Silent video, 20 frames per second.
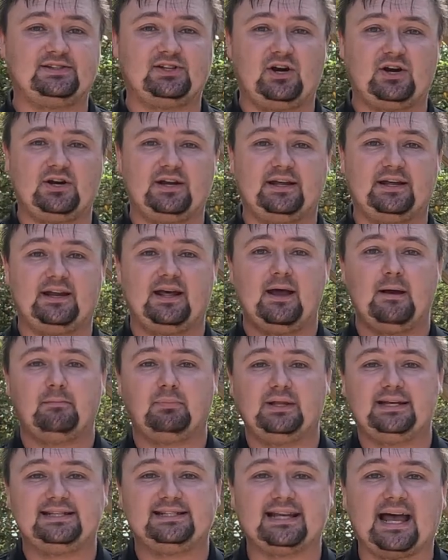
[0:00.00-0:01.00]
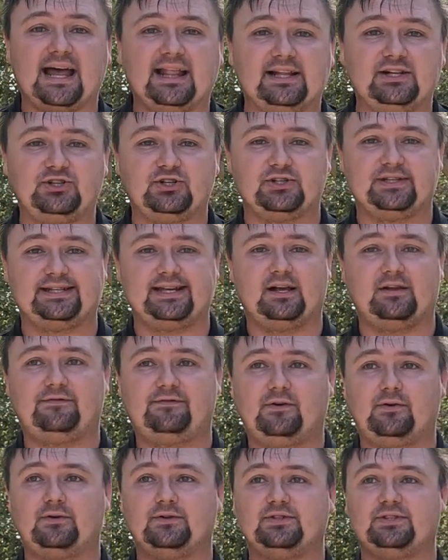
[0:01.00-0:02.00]
started, please silence your cell
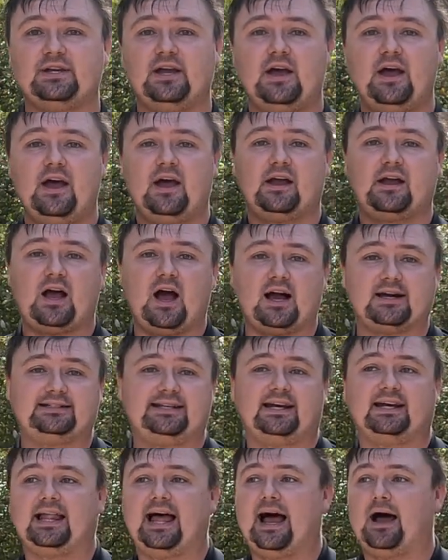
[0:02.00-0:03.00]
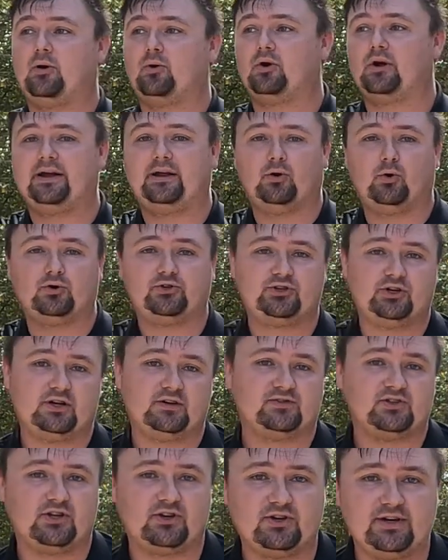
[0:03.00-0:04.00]
phones, cocktail hour and hors
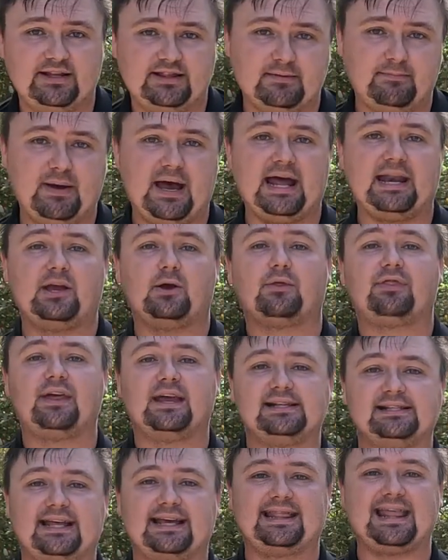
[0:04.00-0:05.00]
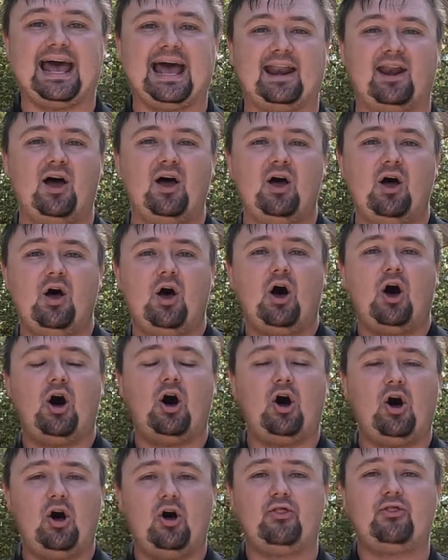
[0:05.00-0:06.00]
d'oeuvres underneath the patio, things like that.
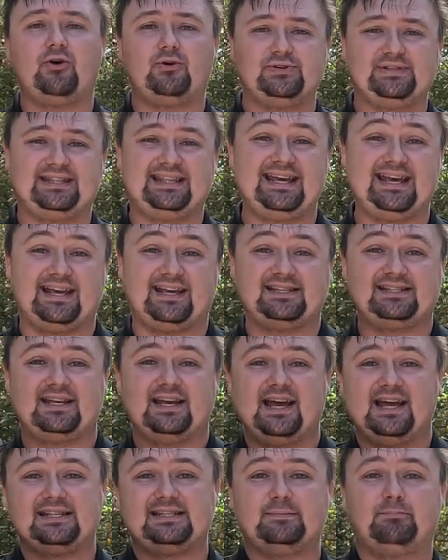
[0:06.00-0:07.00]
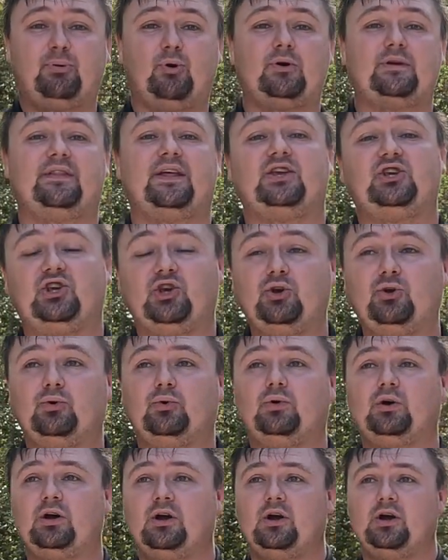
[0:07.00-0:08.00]
All those things, it's important that
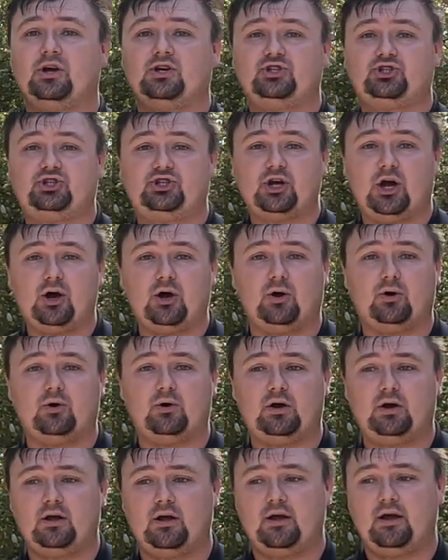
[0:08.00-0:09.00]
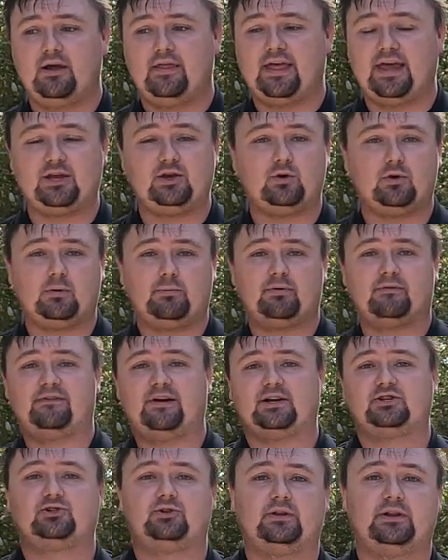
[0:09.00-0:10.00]
you show that you are
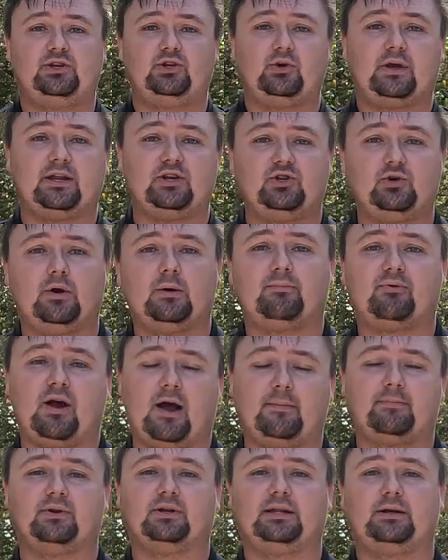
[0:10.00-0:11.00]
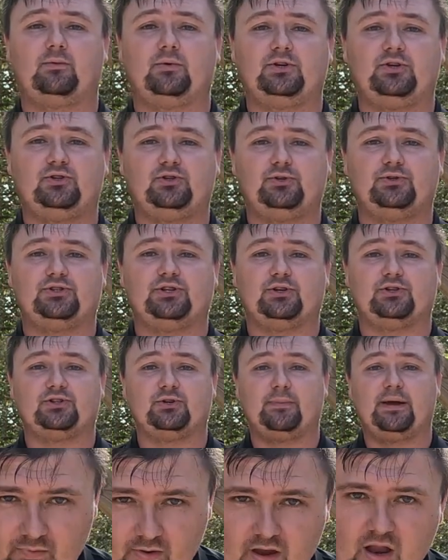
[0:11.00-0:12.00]
professional and you can do it properly when you do so.
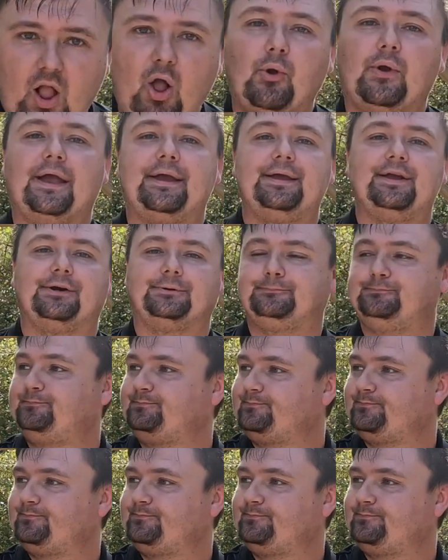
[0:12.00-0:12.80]
So, okay, here